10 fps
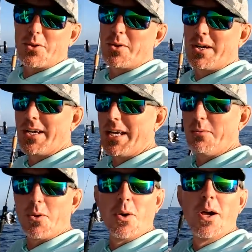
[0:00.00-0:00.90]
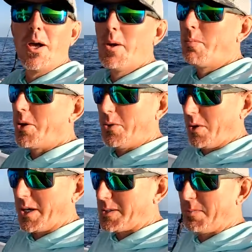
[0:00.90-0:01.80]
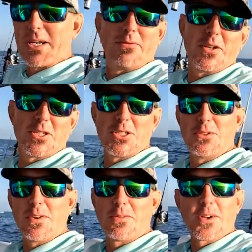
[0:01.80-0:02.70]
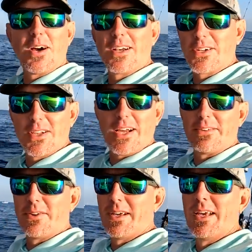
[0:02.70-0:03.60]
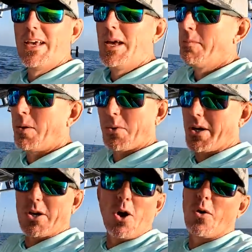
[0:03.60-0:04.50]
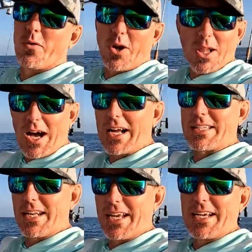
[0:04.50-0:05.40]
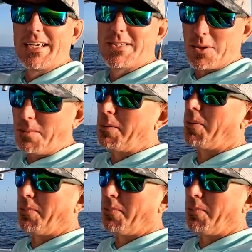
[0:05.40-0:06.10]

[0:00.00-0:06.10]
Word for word: you, he will put you on as many fish as you've ever caught in your life. But we're gonna go over a lot today, so be